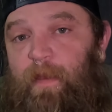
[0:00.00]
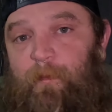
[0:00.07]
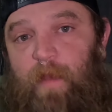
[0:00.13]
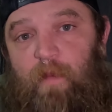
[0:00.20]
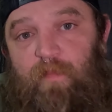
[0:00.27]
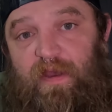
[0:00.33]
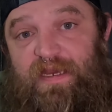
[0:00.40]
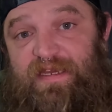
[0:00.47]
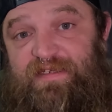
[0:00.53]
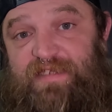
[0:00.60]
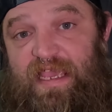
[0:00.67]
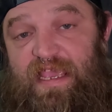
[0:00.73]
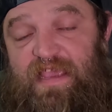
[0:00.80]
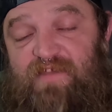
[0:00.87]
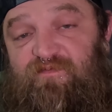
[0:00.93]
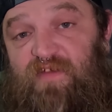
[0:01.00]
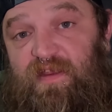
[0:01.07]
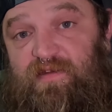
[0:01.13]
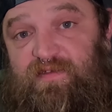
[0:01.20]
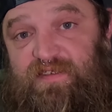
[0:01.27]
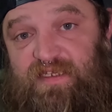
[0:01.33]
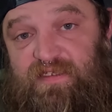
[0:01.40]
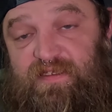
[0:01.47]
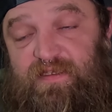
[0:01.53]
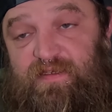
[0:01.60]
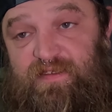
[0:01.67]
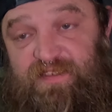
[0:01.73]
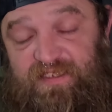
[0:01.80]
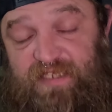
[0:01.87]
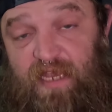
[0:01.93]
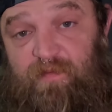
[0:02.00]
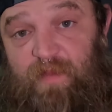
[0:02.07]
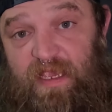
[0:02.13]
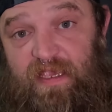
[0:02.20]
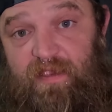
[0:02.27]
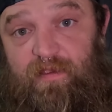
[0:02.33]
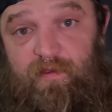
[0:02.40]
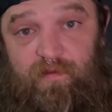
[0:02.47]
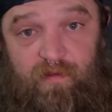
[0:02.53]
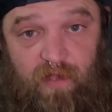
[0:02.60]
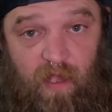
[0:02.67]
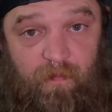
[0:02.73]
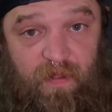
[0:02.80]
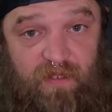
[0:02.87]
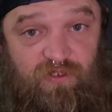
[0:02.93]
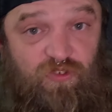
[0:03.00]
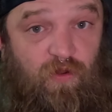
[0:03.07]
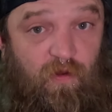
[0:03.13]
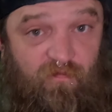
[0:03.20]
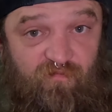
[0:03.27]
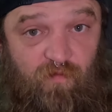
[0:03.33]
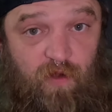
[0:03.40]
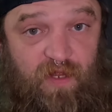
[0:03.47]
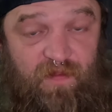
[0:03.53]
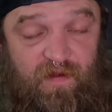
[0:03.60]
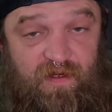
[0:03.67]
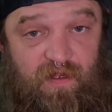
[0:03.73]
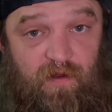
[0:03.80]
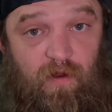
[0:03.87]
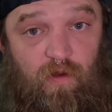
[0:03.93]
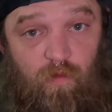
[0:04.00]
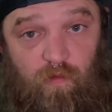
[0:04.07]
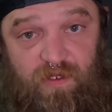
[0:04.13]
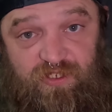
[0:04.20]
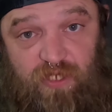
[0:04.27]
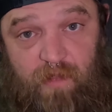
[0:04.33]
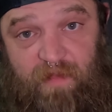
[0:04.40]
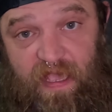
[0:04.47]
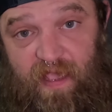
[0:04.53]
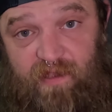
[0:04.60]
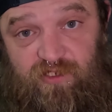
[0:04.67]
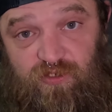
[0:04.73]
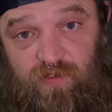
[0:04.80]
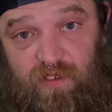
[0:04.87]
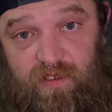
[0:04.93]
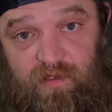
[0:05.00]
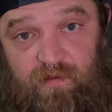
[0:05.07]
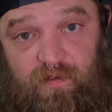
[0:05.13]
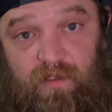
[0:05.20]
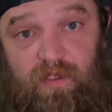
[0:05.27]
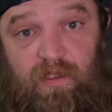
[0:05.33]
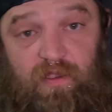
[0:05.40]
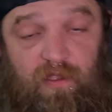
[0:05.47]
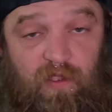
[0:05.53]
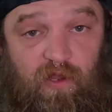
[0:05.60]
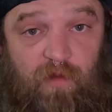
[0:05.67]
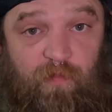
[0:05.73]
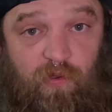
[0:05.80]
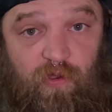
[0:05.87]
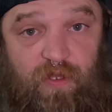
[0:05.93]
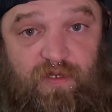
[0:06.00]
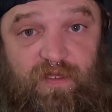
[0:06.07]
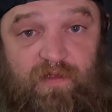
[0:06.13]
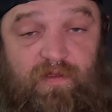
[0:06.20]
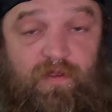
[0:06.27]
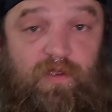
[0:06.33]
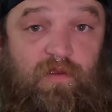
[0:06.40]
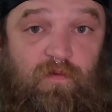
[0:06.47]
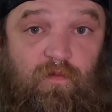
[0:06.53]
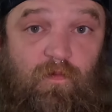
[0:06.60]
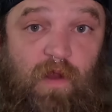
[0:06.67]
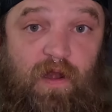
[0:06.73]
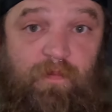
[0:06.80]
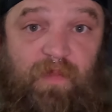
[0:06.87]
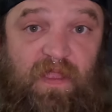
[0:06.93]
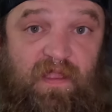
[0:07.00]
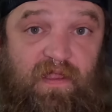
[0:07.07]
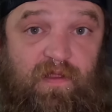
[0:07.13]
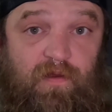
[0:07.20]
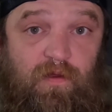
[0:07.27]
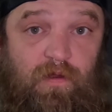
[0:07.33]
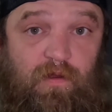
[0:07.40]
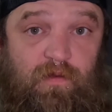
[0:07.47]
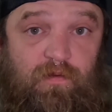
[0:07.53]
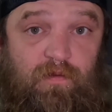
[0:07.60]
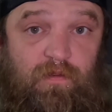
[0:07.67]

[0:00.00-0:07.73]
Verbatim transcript: My buddy Dave did send me a picture of one of the deer, which I'm actually gonna put right up here